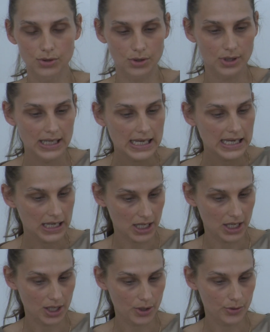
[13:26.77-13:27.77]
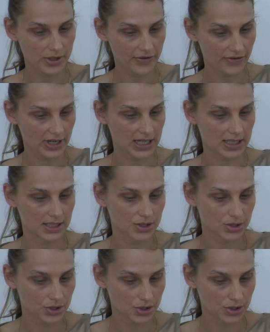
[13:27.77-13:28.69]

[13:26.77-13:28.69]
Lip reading: to refer